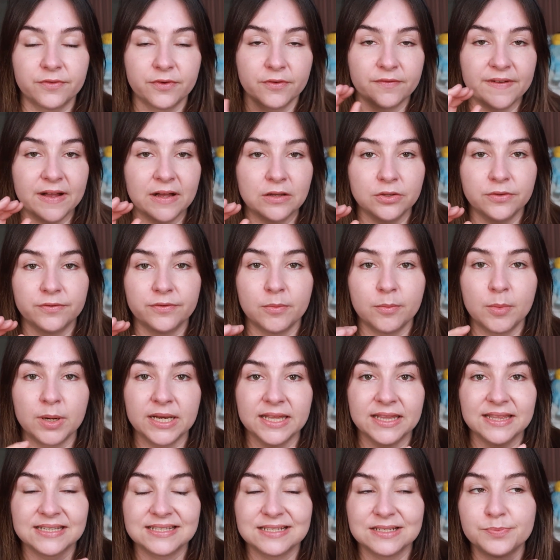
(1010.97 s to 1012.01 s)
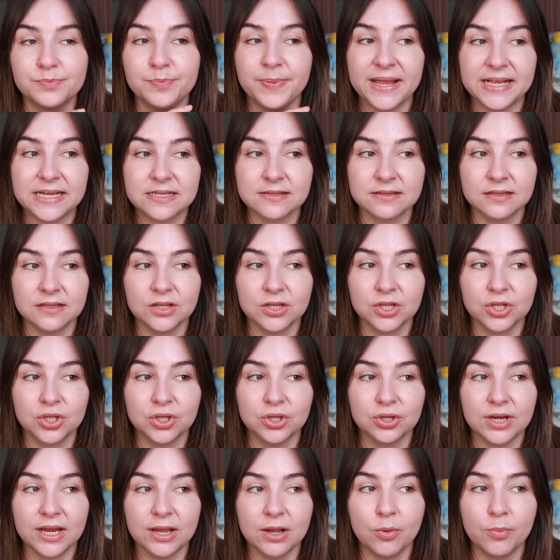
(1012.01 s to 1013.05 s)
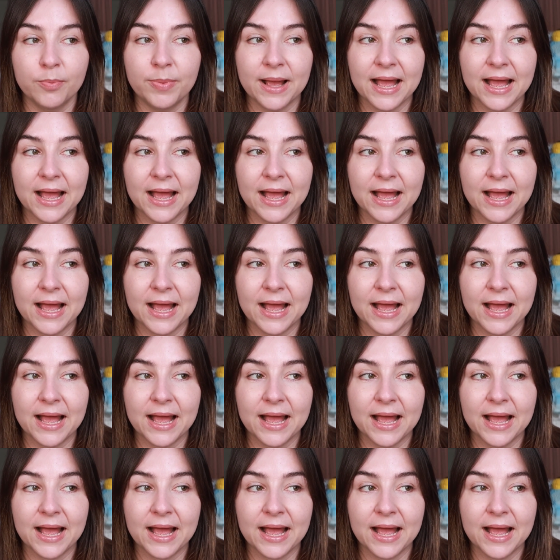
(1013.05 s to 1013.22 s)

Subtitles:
for value for money, this is better than the Curel,